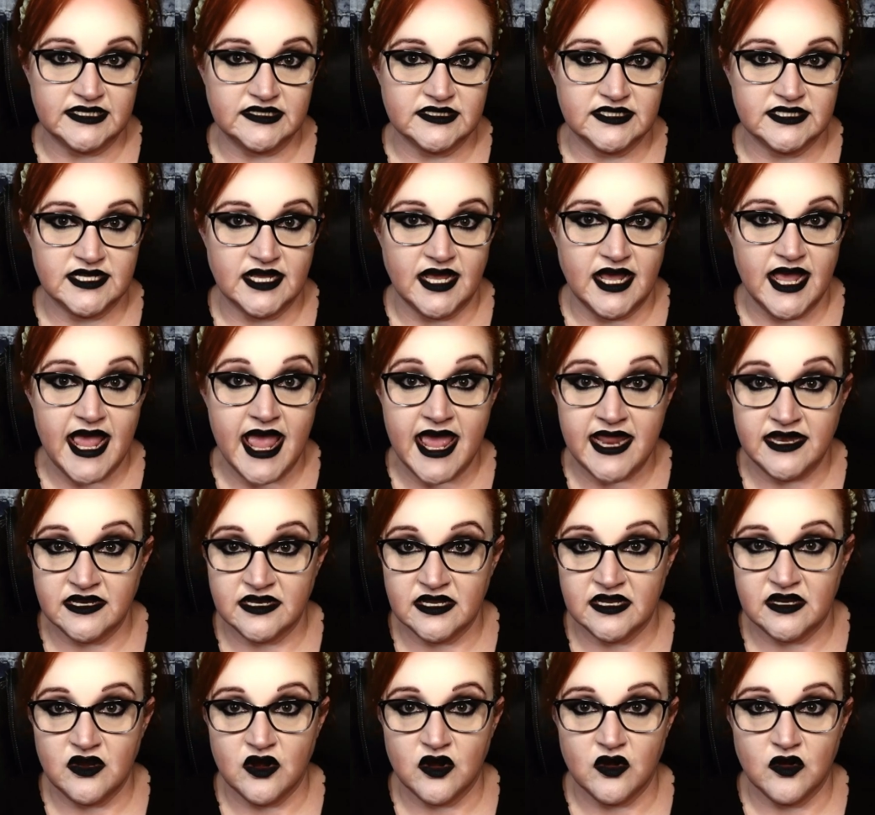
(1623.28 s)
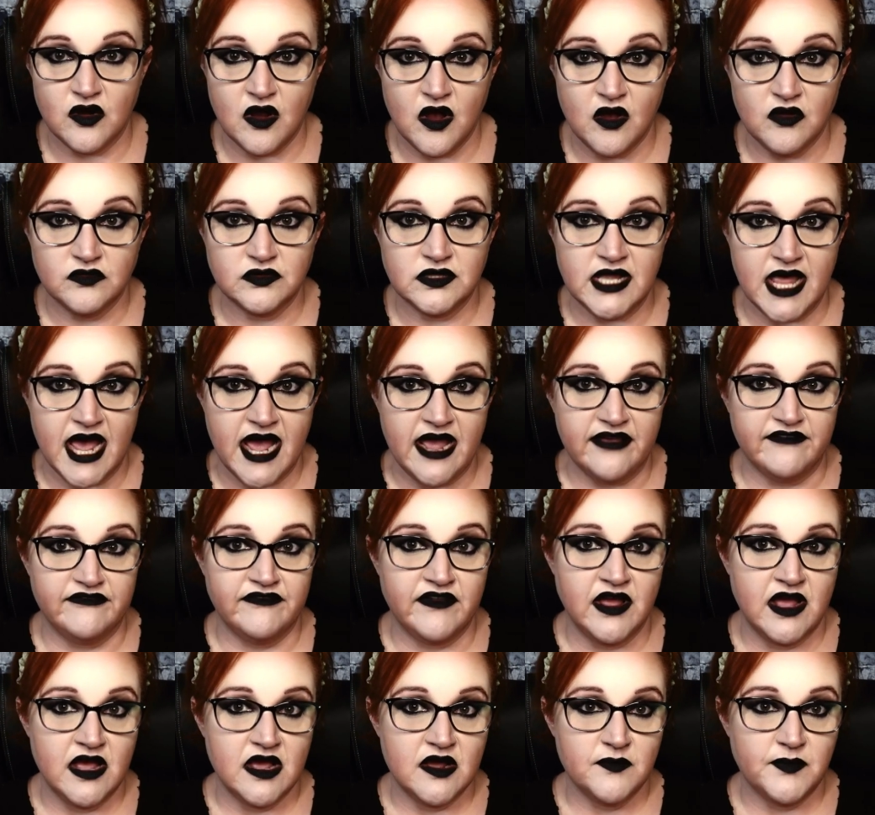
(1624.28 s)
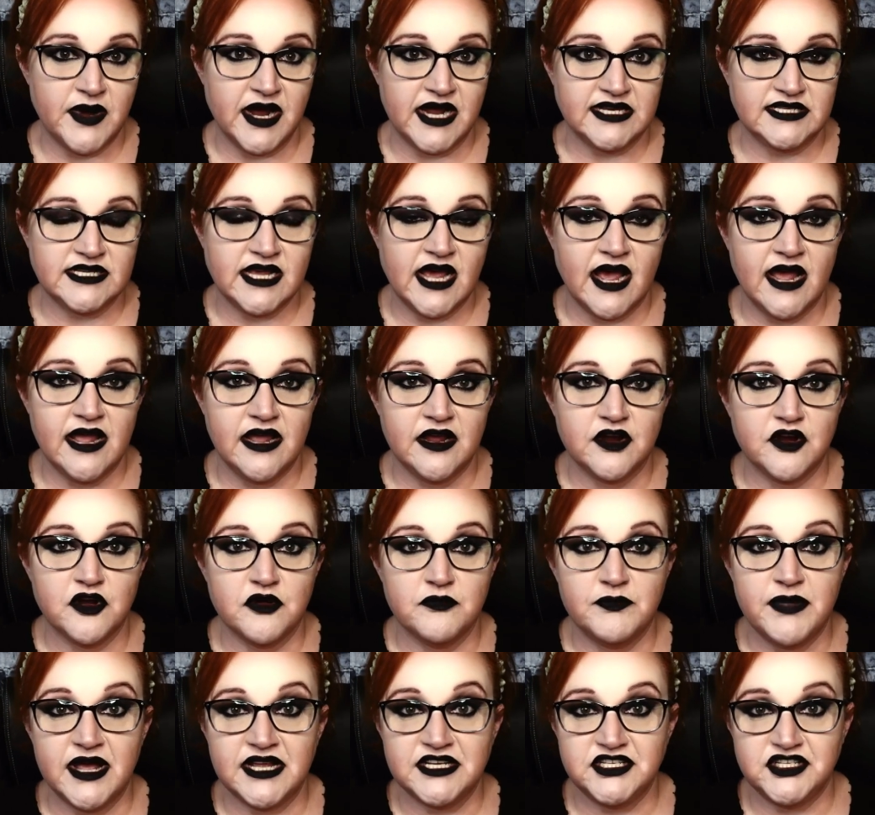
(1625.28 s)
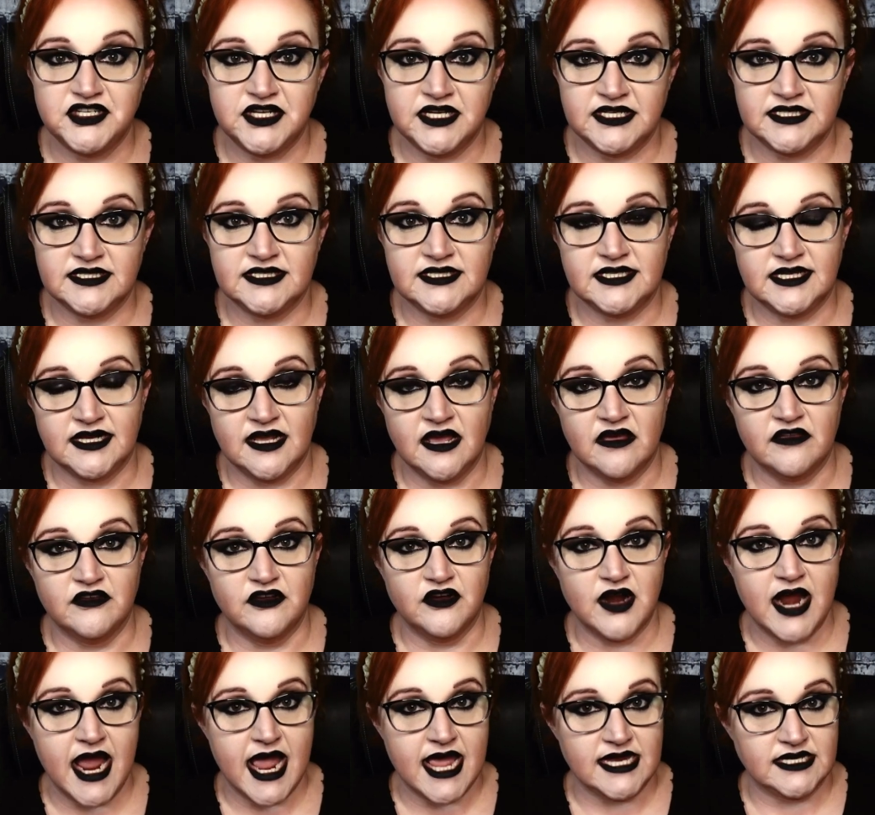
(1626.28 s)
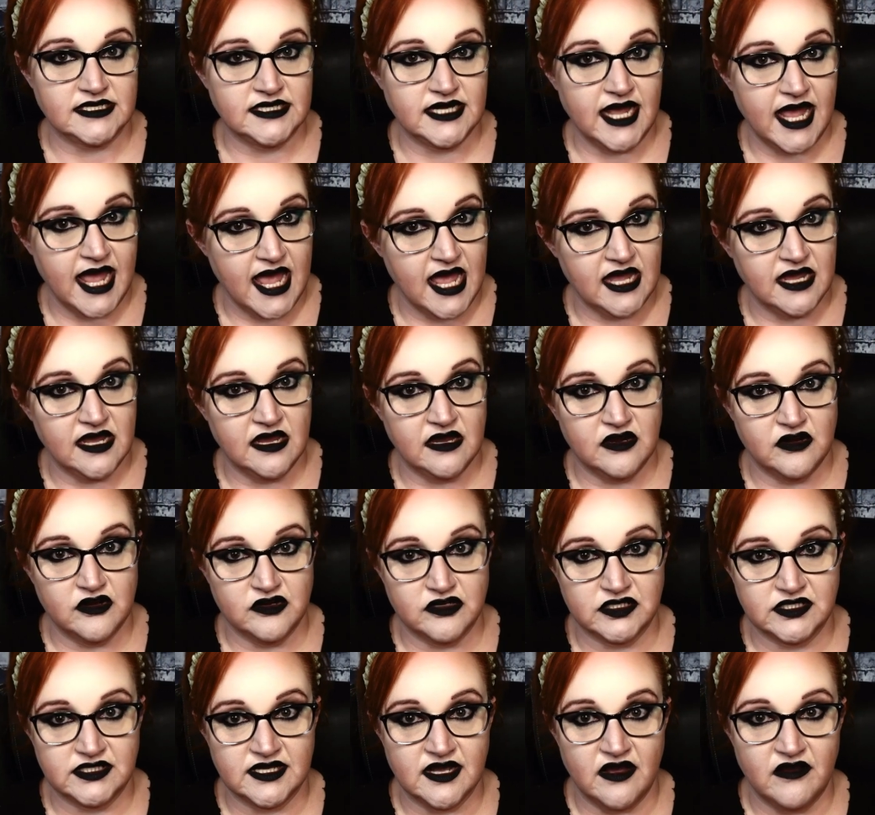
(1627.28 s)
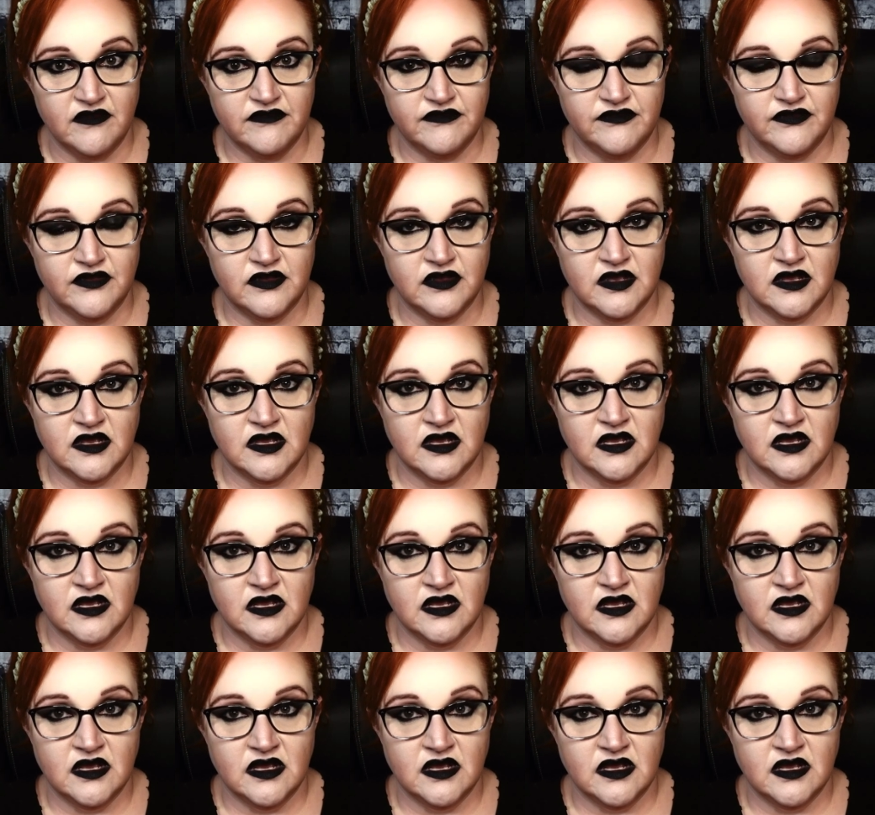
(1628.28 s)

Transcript: Ilse ended her own life by tying her bedsheets together and hanging herself.